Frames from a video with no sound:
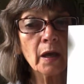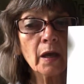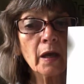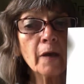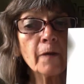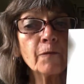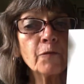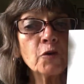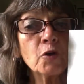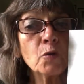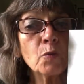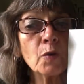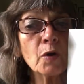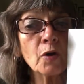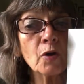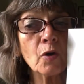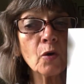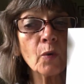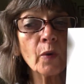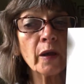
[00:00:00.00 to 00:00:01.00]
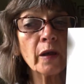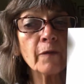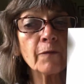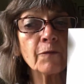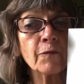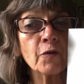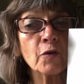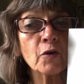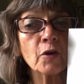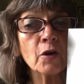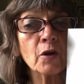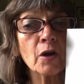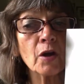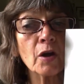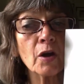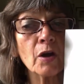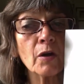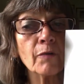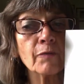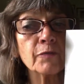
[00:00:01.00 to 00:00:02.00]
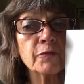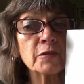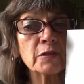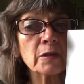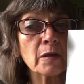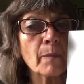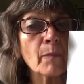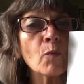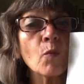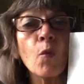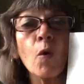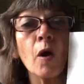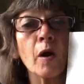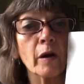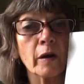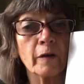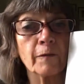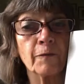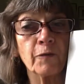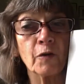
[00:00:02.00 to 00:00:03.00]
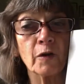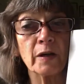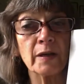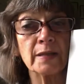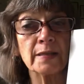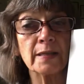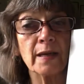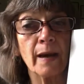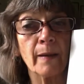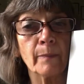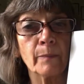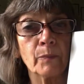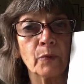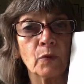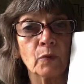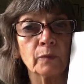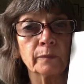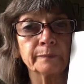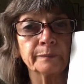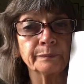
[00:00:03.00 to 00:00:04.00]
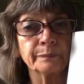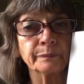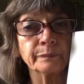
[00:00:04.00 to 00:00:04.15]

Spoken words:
If you were going for some work, for example,